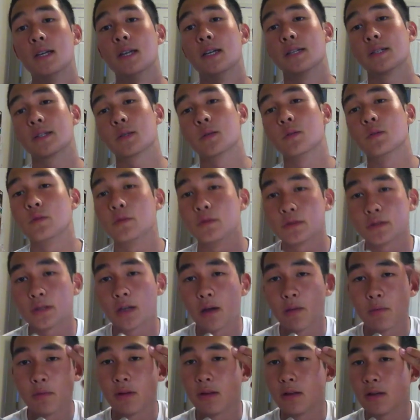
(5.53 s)
School's
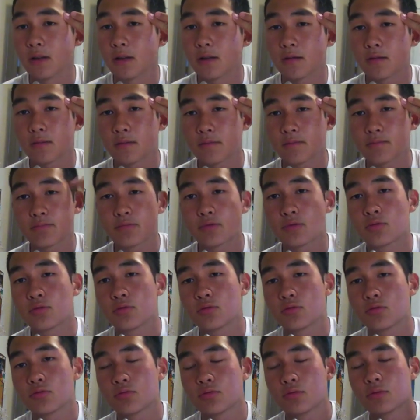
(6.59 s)
got me
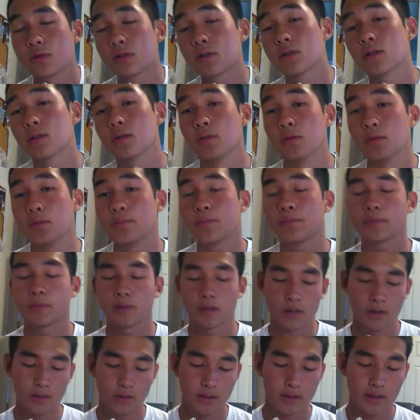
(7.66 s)
so
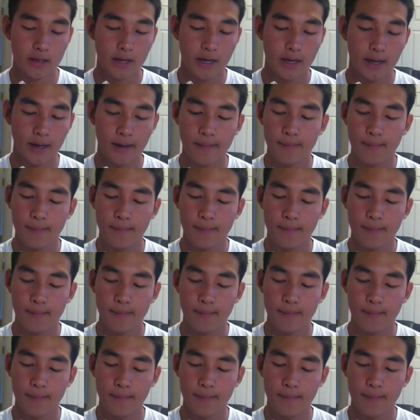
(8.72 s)
yeah.